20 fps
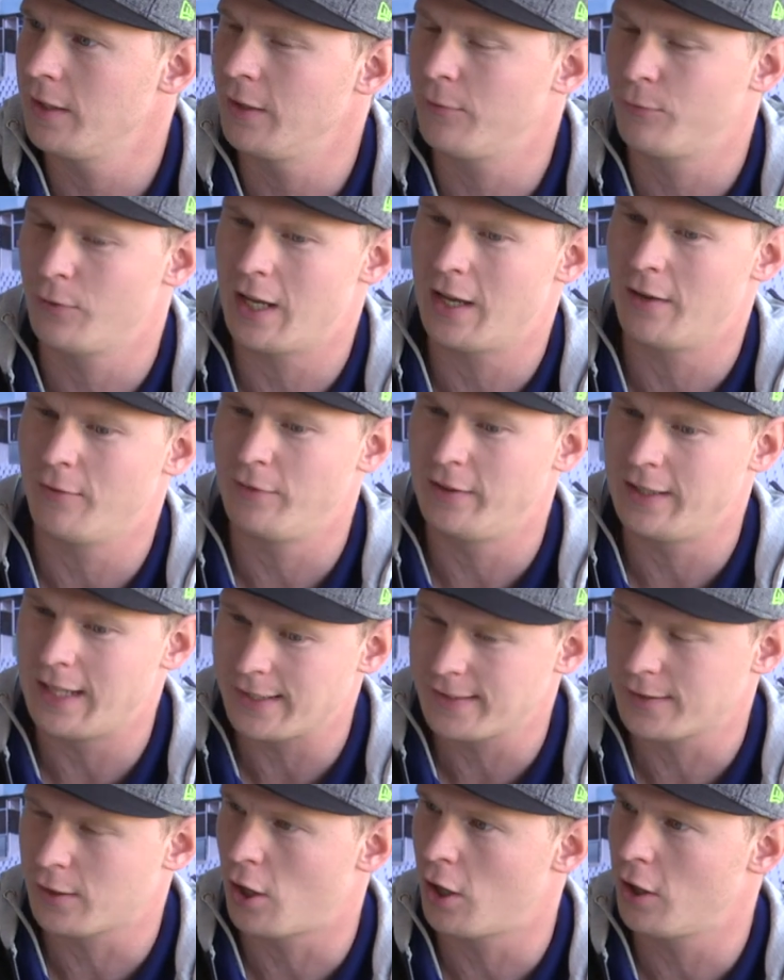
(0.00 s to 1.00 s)
If we have
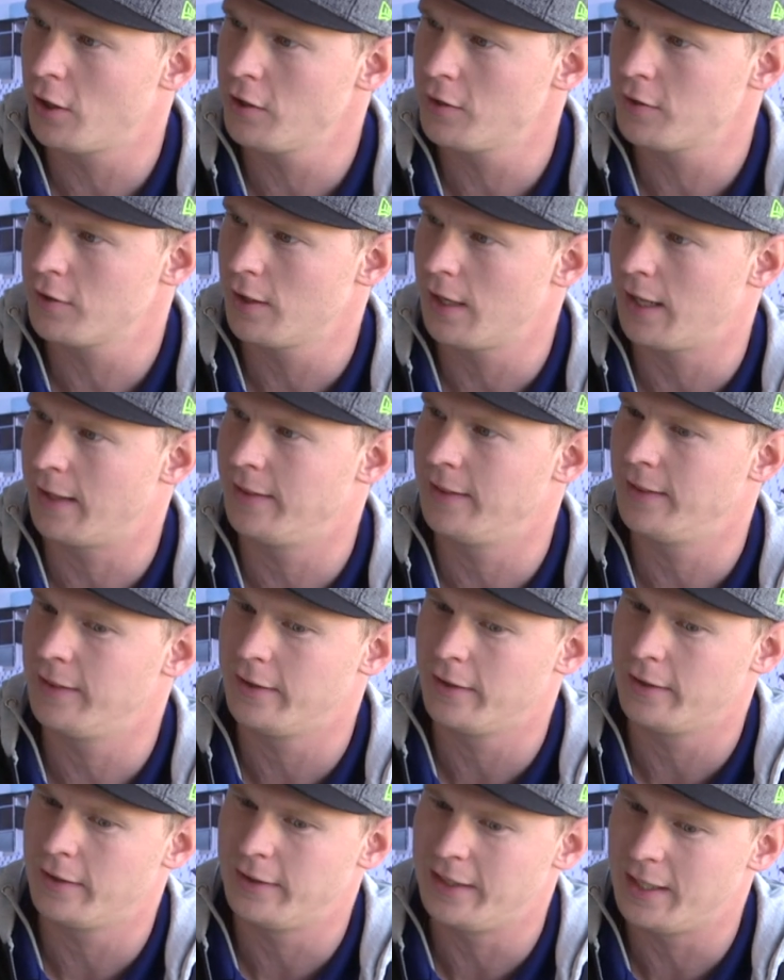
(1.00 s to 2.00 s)
less cars
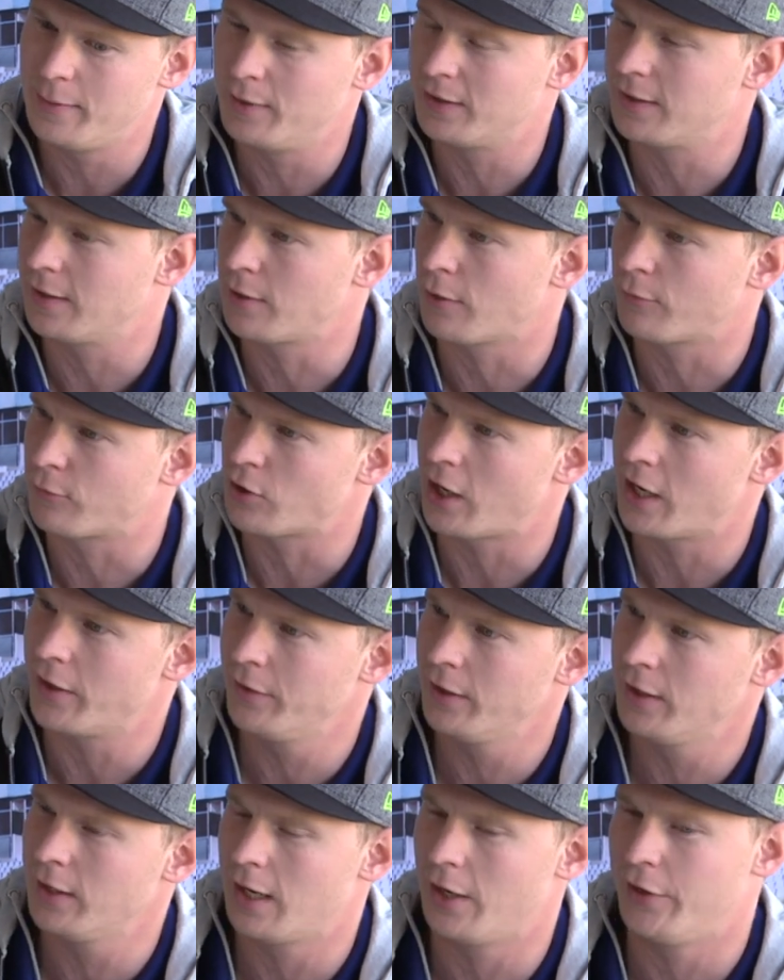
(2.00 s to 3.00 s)
and limited of
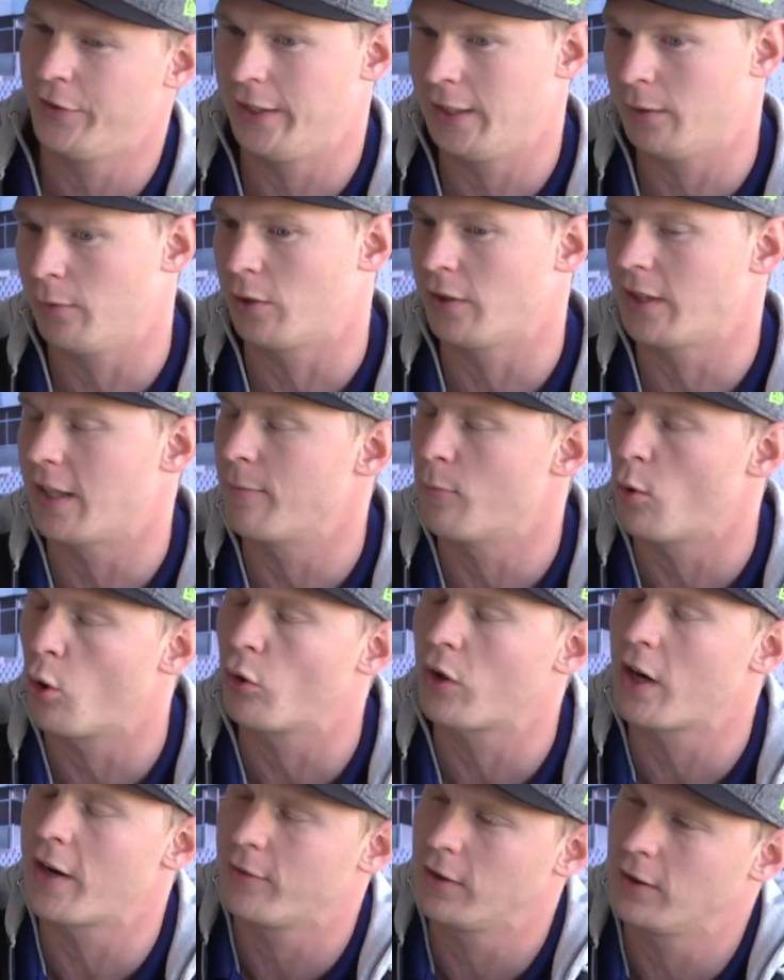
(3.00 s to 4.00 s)
driving, I think we could have
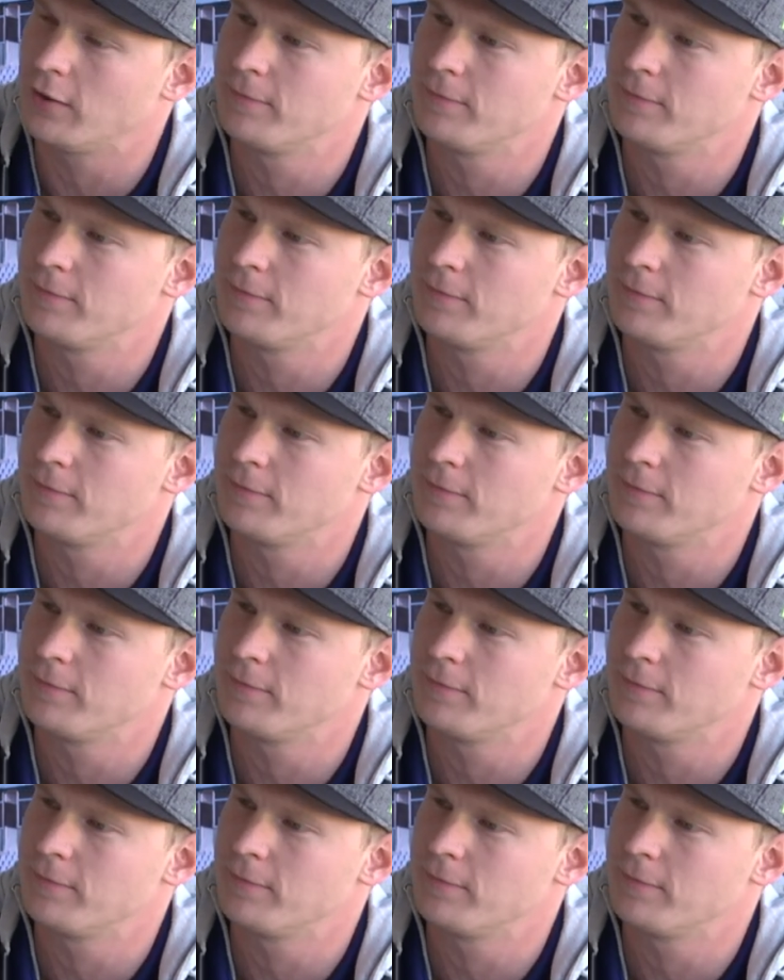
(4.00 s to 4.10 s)
more gravel.